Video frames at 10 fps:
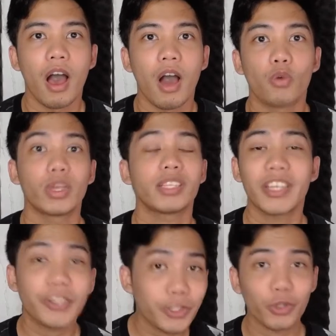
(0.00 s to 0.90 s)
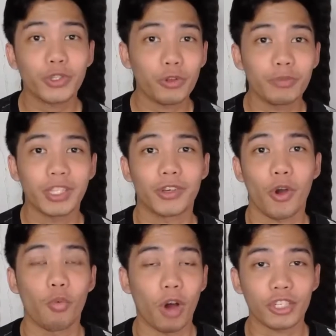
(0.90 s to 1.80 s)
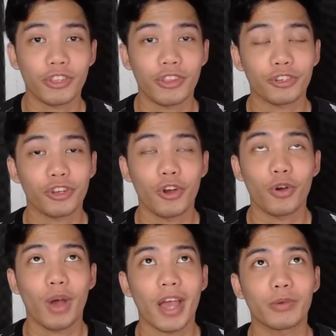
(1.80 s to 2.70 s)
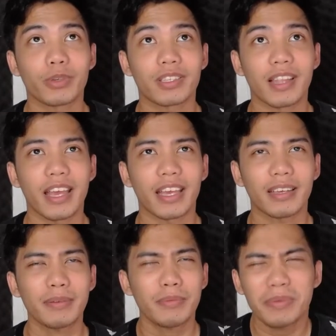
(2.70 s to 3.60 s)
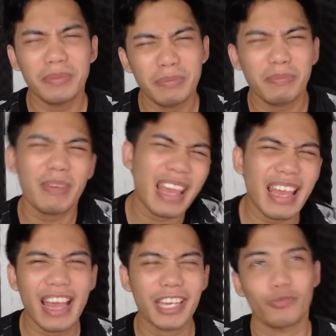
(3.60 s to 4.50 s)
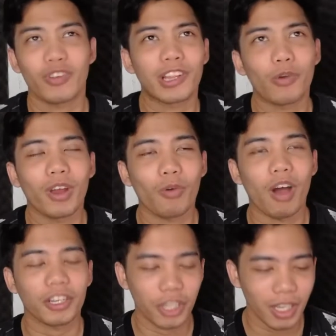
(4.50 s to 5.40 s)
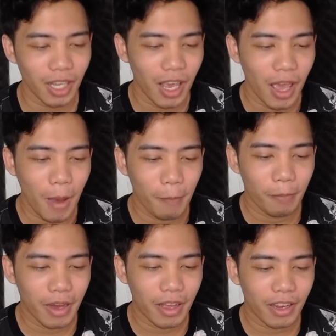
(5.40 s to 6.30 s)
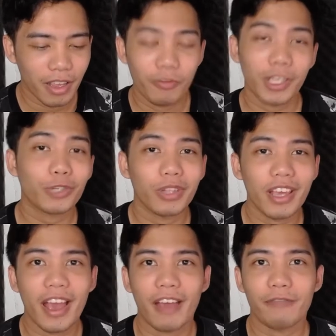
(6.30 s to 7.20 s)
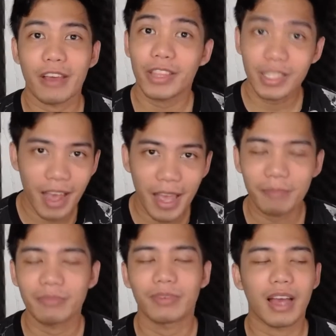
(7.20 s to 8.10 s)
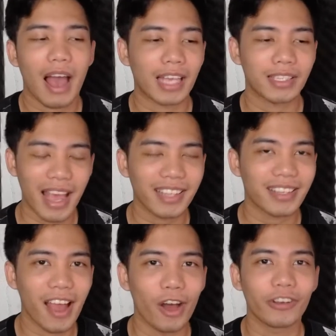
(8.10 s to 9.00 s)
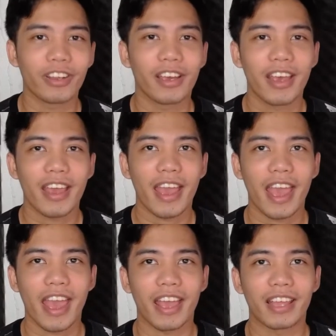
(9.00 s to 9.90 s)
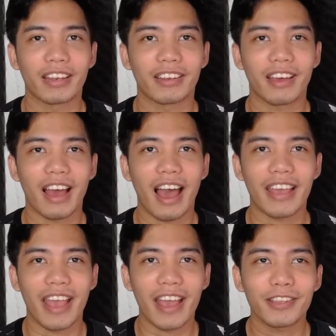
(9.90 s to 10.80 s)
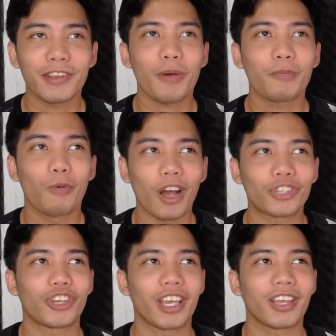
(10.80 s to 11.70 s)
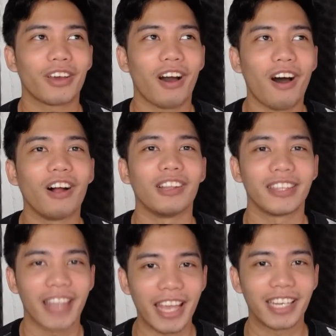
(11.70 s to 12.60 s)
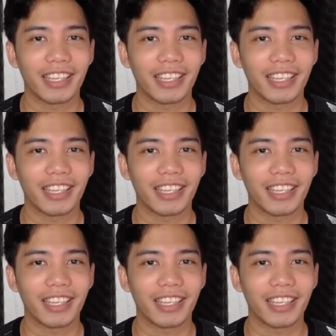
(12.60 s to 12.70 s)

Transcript: When Tirso told me to go watch the show, I was like, meh, I didn't really want to watch it. But eventually, I found the time, I sat down, and I ended up watching it all night.